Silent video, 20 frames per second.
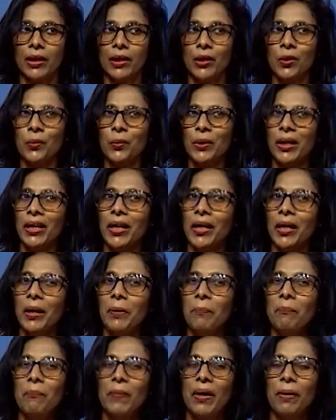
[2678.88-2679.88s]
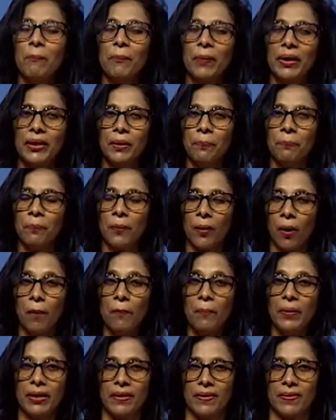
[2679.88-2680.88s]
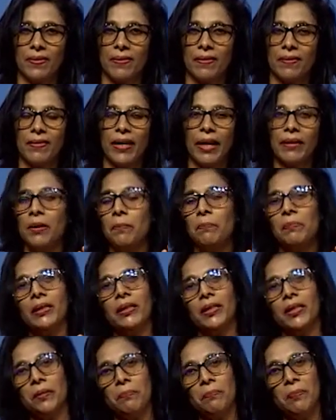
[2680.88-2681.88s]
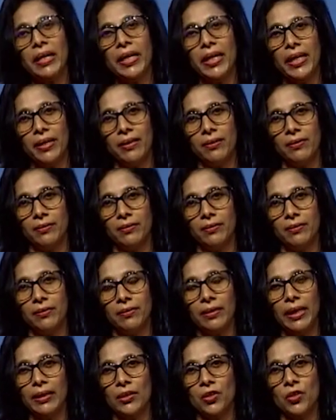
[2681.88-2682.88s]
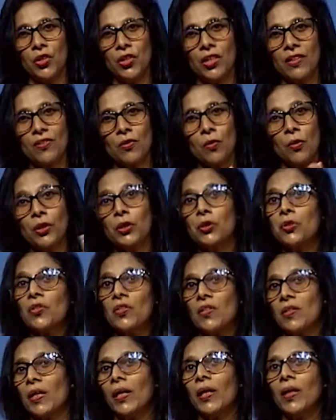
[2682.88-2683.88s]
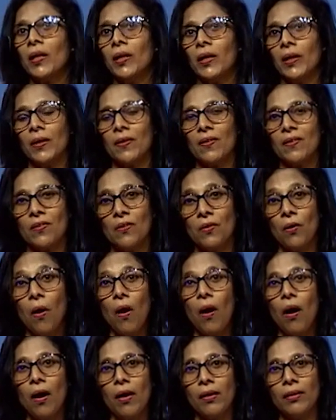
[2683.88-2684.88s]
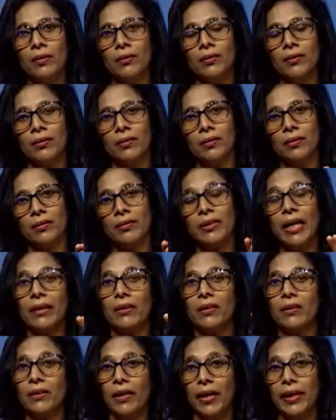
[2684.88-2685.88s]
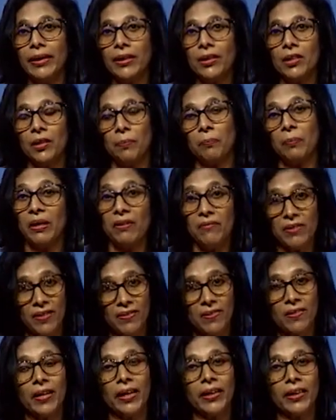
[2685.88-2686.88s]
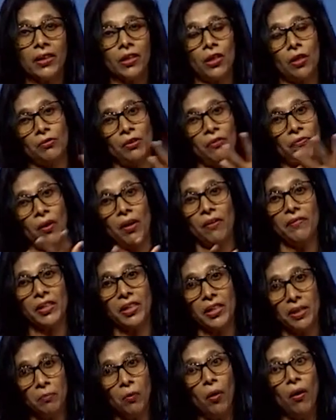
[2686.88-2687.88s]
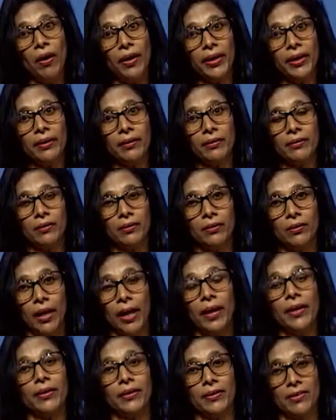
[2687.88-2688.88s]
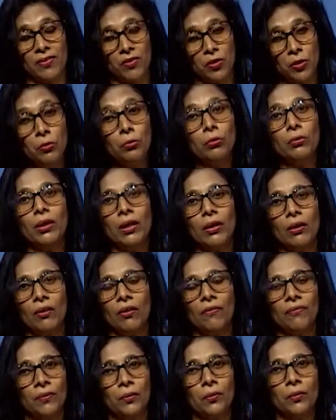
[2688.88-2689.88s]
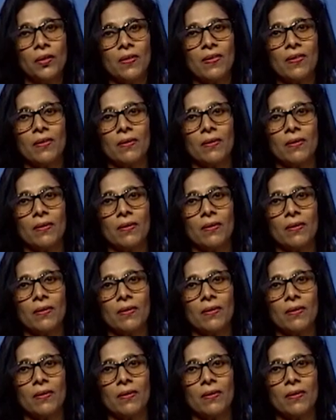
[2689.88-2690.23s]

Could he remember the promise that the bird made, that she is going to sing her song that night, previous night, now the following day morning, and it's noon, of course,